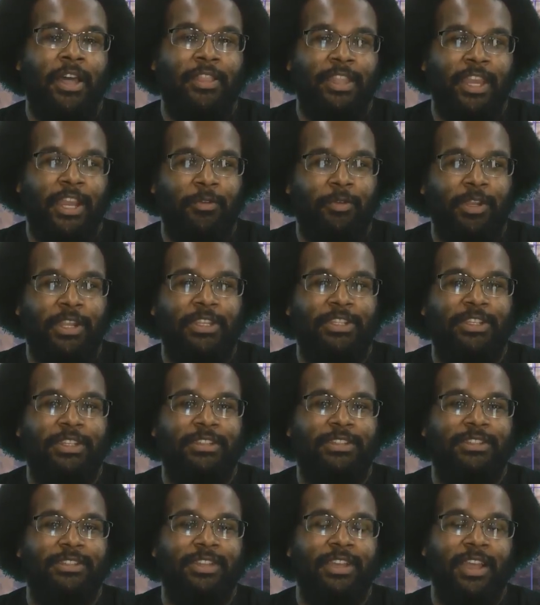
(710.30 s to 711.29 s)
their
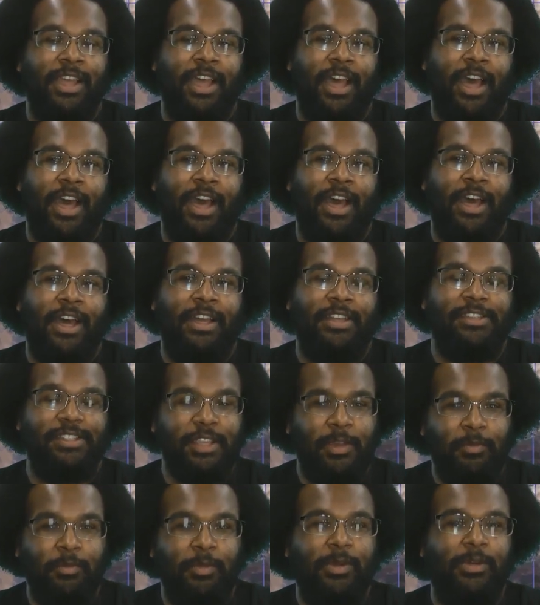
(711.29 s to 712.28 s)
religious
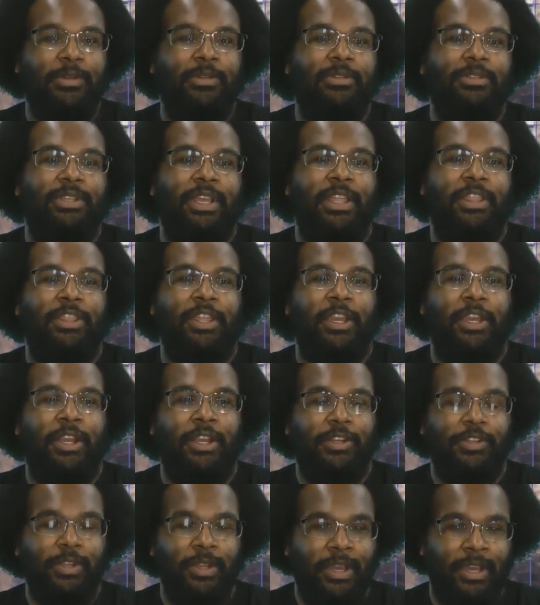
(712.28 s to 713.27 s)
symbols and
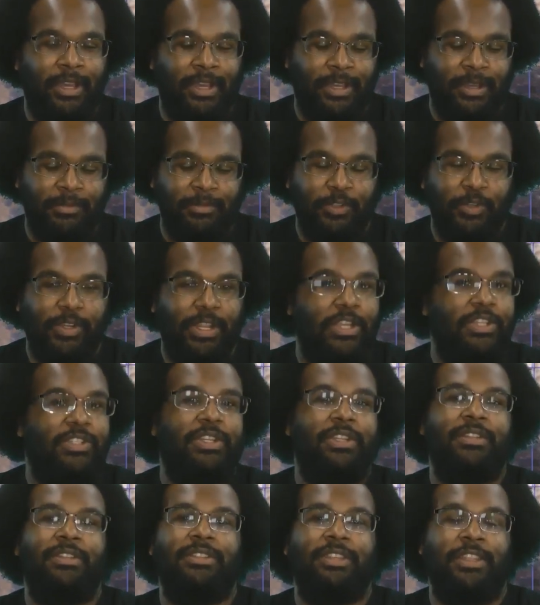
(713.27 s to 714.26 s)
their
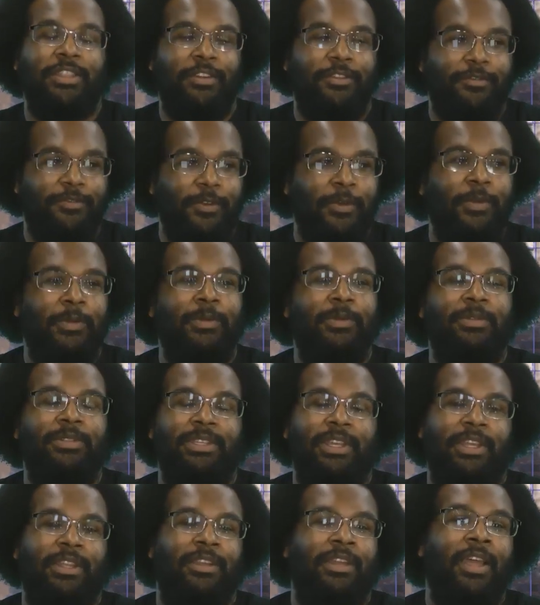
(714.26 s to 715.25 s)
traditions and their
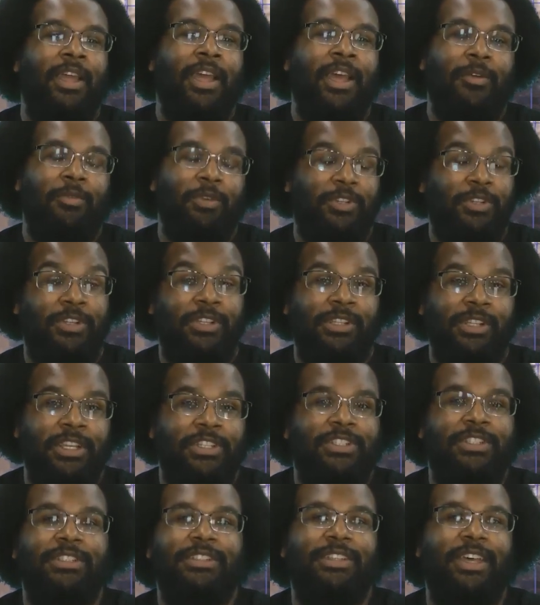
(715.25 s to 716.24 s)
foods, which are
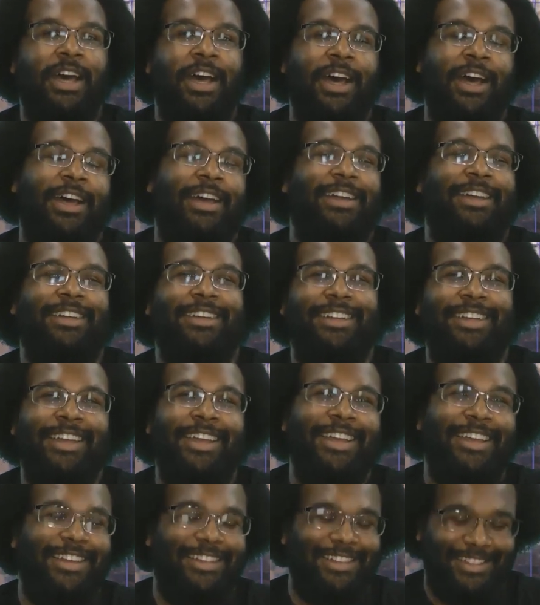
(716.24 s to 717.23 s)
delicious
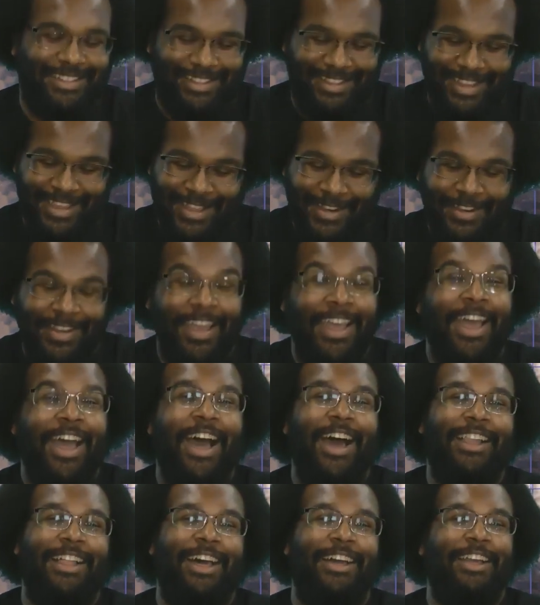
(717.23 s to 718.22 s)
in
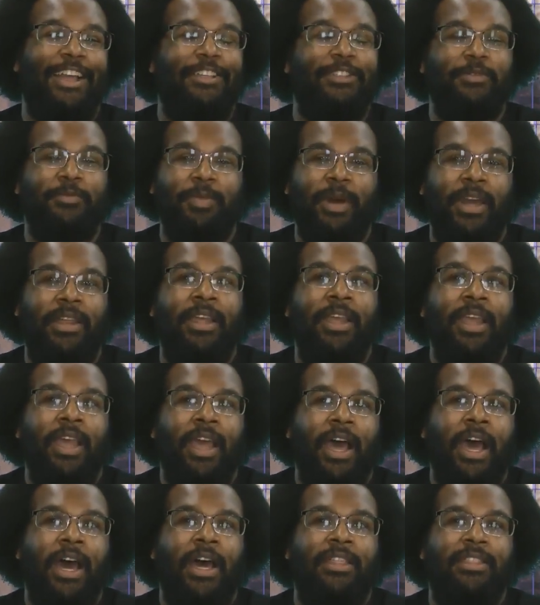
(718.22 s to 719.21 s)
a lot of cases. But
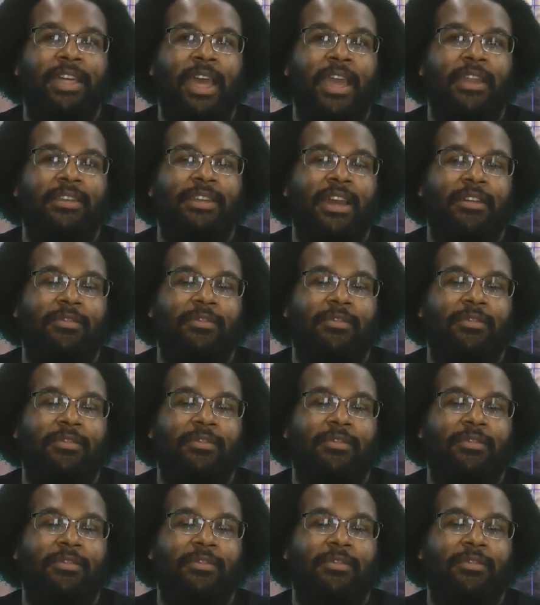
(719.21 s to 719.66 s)
that